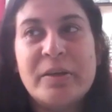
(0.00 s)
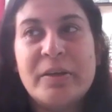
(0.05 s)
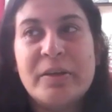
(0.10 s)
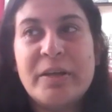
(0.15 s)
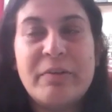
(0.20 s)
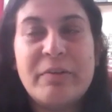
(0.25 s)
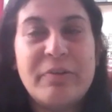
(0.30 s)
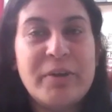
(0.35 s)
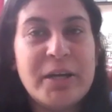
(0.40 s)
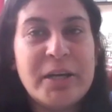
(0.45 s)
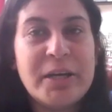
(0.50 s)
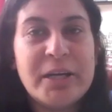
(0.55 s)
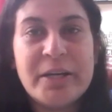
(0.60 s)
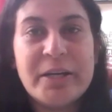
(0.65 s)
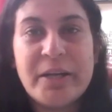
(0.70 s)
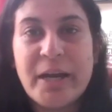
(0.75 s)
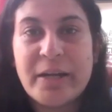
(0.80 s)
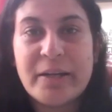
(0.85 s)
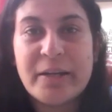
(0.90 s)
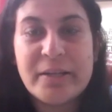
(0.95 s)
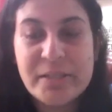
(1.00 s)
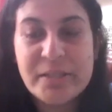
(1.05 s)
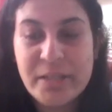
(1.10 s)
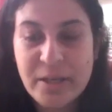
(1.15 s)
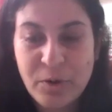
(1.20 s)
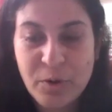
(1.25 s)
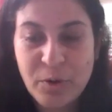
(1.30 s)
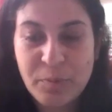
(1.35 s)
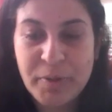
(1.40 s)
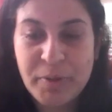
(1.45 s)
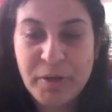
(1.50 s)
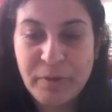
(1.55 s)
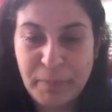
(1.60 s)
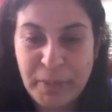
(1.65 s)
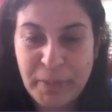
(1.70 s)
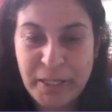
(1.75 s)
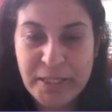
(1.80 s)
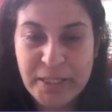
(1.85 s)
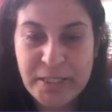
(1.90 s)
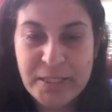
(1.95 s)
Definitely, writers cannot be
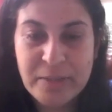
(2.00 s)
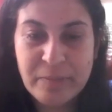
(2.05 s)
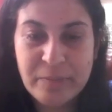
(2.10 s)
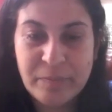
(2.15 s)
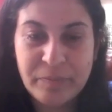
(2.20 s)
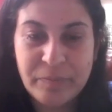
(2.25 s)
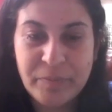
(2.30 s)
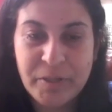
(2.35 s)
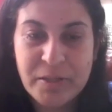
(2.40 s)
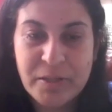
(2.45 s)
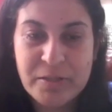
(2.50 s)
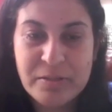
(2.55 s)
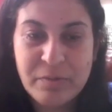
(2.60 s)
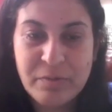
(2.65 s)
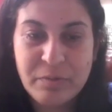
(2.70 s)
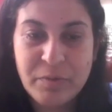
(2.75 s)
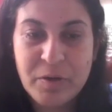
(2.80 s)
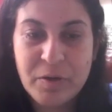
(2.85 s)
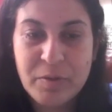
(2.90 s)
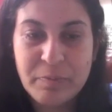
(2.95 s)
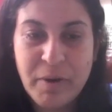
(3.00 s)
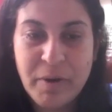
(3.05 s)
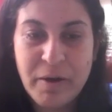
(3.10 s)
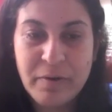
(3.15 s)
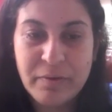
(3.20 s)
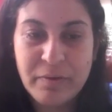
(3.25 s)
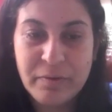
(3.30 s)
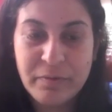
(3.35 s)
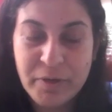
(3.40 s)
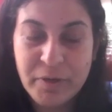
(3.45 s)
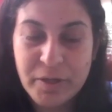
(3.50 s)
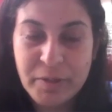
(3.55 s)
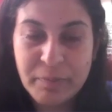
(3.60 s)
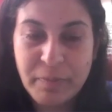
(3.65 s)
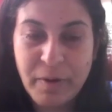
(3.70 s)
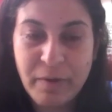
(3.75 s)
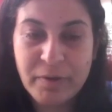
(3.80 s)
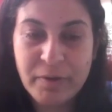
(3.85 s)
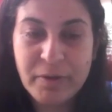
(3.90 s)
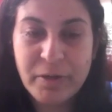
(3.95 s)
replaced because the word
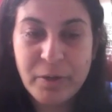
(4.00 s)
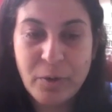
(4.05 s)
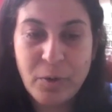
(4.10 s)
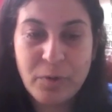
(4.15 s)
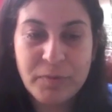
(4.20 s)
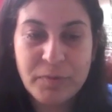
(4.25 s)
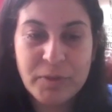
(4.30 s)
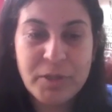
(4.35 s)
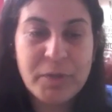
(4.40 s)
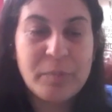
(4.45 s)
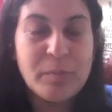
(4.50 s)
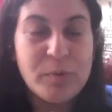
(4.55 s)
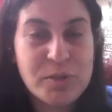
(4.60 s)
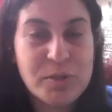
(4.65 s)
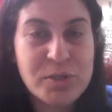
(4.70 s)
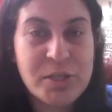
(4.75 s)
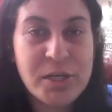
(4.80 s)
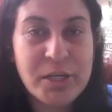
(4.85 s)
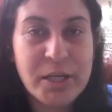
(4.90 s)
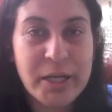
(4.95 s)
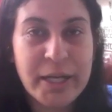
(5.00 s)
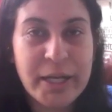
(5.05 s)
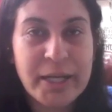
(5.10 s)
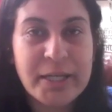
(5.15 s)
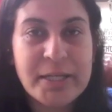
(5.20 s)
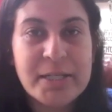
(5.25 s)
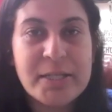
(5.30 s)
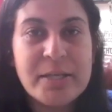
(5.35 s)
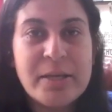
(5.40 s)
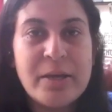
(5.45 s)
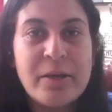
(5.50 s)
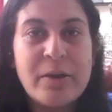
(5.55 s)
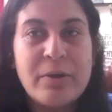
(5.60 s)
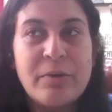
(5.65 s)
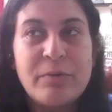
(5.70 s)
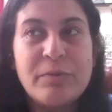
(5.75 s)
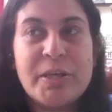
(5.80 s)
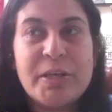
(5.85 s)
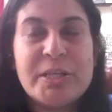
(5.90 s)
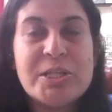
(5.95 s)
power along with the emotional connect,
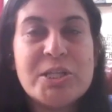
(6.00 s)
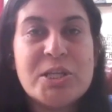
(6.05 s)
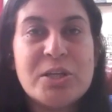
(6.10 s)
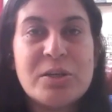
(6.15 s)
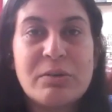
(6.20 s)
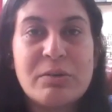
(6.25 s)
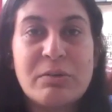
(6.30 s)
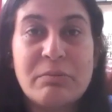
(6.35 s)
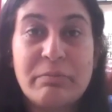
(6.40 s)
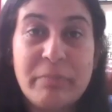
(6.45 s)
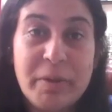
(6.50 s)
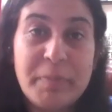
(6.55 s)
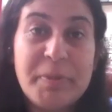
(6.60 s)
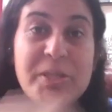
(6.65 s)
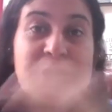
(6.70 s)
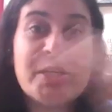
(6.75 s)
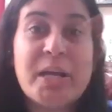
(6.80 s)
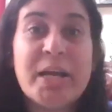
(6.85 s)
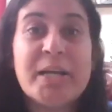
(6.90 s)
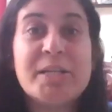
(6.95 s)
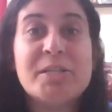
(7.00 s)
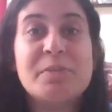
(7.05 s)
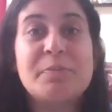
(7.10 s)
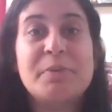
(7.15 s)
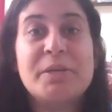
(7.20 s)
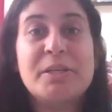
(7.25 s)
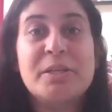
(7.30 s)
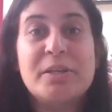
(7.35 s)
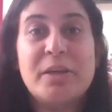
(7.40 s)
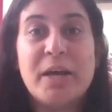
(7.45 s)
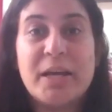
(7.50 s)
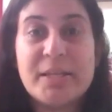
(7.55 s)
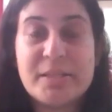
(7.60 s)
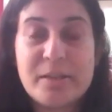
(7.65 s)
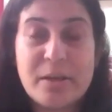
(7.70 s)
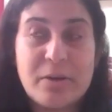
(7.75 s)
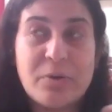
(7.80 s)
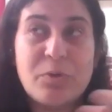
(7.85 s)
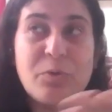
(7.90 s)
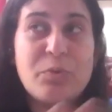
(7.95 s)
which maybe Chat GPT, as
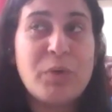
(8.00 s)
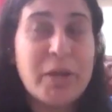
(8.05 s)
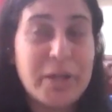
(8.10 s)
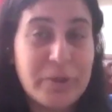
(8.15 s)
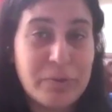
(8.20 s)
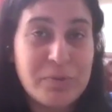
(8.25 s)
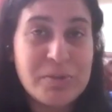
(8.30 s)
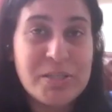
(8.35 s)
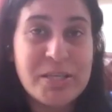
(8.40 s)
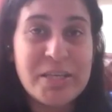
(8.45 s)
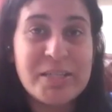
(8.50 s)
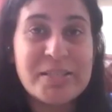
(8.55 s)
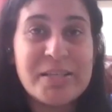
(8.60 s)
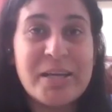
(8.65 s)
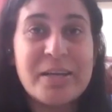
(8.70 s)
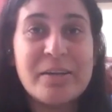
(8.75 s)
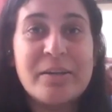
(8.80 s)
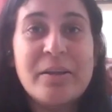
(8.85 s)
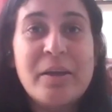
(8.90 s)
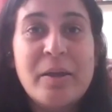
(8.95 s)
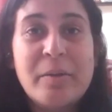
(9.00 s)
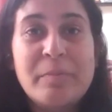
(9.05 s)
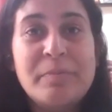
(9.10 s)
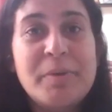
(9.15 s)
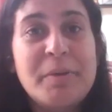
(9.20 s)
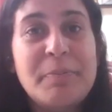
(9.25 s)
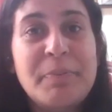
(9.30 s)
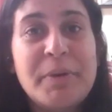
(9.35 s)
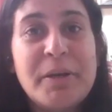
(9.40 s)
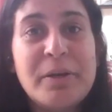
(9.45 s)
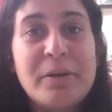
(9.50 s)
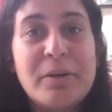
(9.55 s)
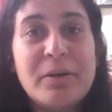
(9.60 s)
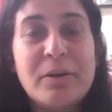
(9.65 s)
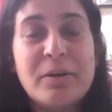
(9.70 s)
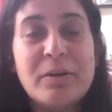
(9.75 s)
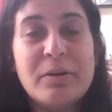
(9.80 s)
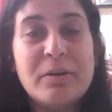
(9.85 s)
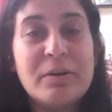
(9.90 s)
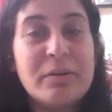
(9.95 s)
Ankur Wariku says, that people
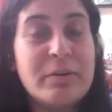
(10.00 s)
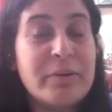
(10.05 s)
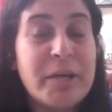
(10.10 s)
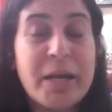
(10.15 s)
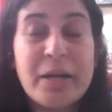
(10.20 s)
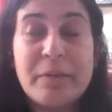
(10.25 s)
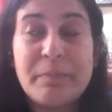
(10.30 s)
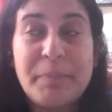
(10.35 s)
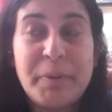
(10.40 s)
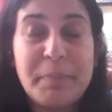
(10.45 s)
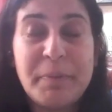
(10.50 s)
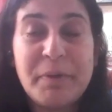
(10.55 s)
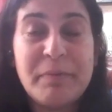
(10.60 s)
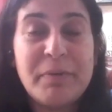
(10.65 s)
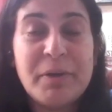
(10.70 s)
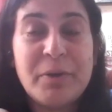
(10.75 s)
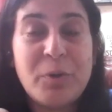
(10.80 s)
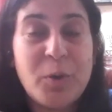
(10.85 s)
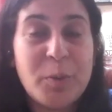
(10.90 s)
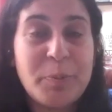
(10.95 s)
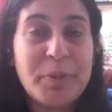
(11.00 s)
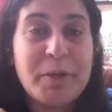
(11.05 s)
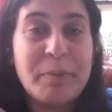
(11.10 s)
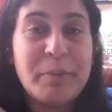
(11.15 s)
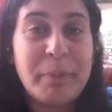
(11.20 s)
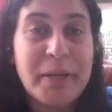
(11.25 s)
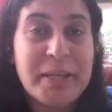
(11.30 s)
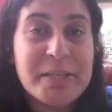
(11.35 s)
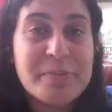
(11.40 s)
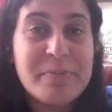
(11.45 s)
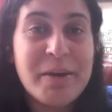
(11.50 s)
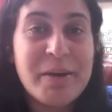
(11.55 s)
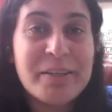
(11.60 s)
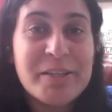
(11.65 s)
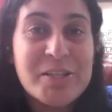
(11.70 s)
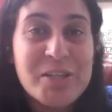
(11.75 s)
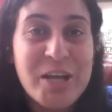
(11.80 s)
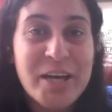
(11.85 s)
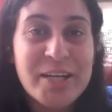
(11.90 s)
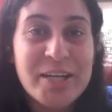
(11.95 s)
will not be replaced by
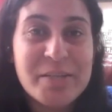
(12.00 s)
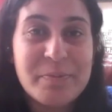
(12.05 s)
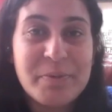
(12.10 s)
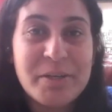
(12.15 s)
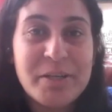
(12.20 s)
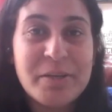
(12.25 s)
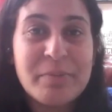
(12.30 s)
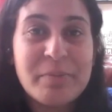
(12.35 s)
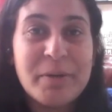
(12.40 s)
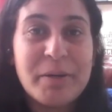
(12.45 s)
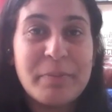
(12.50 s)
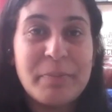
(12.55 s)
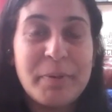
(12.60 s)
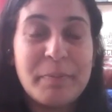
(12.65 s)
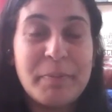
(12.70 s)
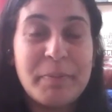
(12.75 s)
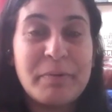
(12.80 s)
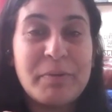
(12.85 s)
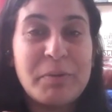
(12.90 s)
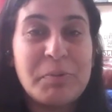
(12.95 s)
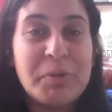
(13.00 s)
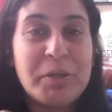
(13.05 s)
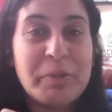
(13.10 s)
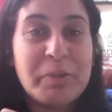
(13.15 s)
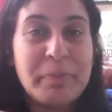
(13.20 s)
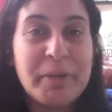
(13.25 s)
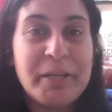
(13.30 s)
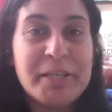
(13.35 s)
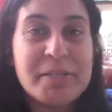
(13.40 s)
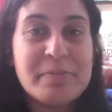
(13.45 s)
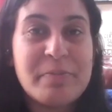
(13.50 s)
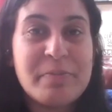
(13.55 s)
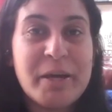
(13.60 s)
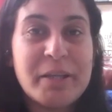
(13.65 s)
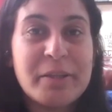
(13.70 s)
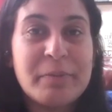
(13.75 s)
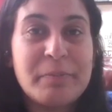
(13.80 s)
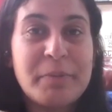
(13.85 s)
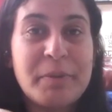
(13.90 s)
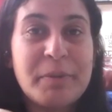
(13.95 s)
the Chat GPT, but people will be replaced
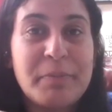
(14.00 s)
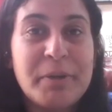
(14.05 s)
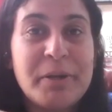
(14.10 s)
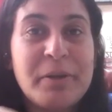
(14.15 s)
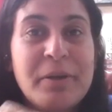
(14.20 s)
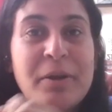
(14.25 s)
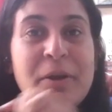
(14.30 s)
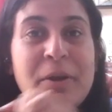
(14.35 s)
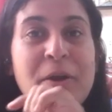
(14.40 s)
by the people